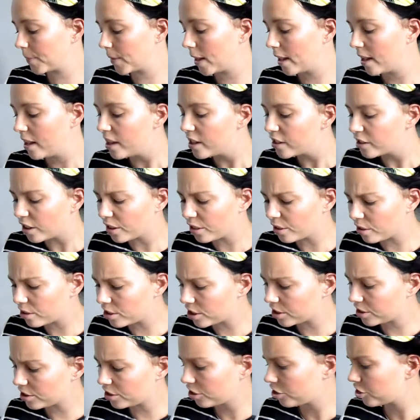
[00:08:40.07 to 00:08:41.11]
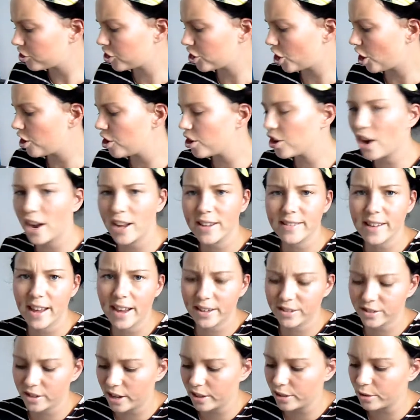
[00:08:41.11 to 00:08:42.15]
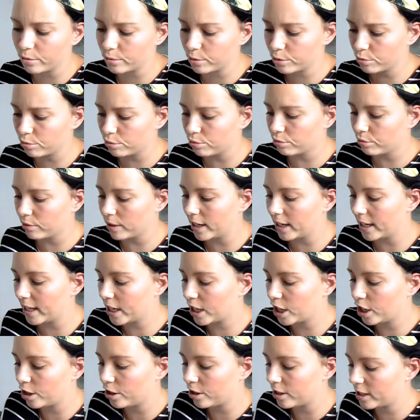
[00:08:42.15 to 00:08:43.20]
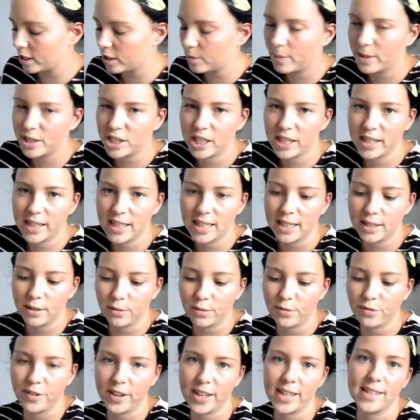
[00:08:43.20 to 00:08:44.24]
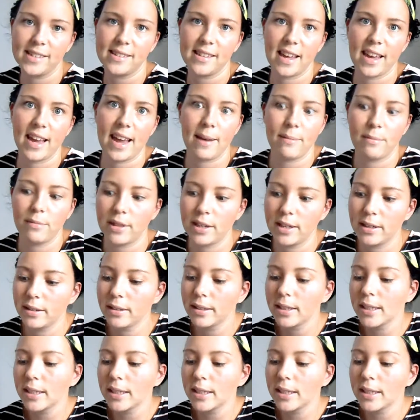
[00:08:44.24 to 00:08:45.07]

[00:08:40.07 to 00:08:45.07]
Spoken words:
So I thought I'd just show you guys that because I thought it was really cute, especially the little figures that came with it.